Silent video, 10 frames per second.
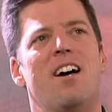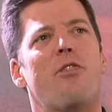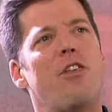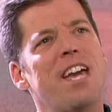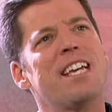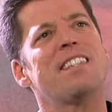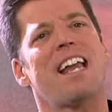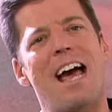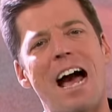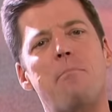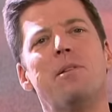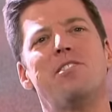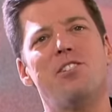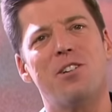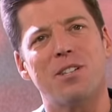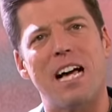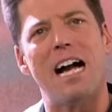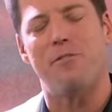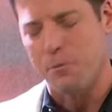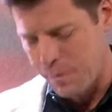thing that happens in your
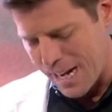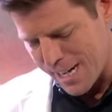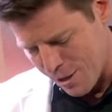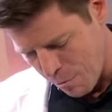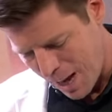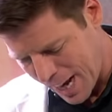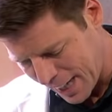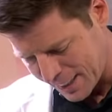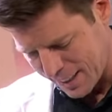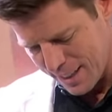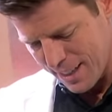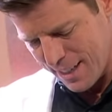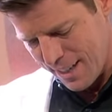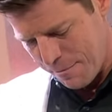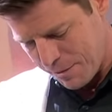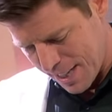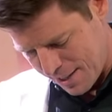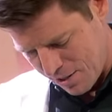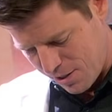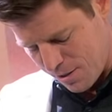life, your body, your mind, that
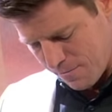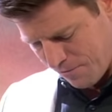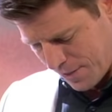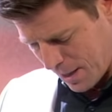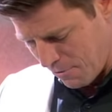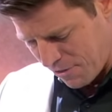blesses you. And then